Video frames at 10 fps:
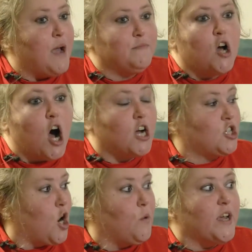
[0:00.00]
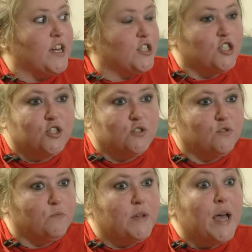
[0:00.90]
I'm not going
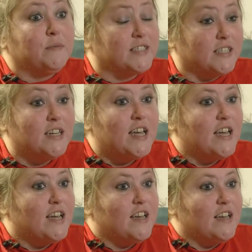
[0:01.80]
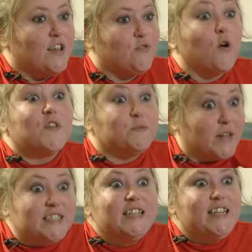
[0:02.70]
to be able to Throw this
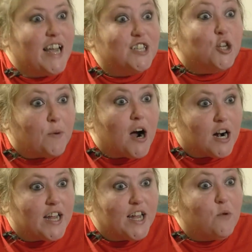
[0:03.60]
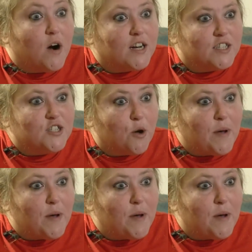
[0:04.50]
big teenager party he wanted so